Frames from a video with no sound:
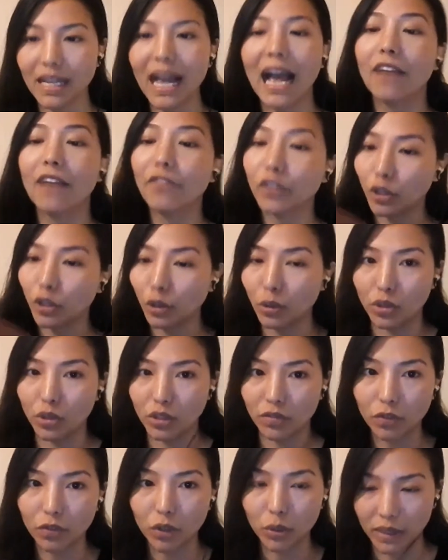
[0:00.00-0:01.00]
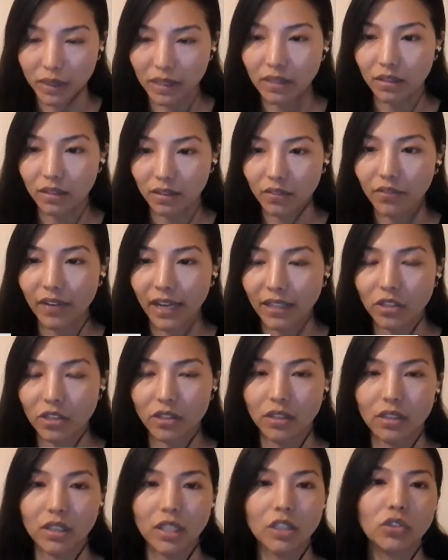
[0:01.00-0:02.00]
have a huge influence in the
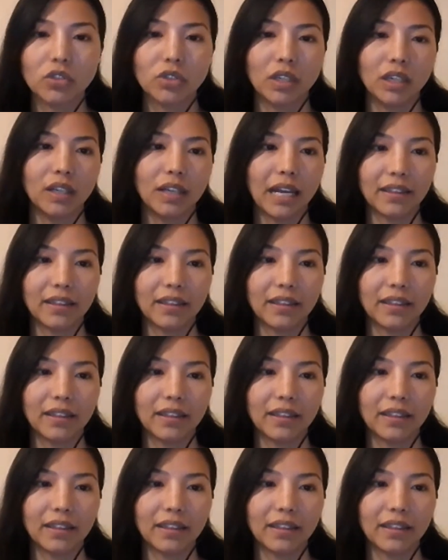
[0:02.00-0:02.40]
fashion industry.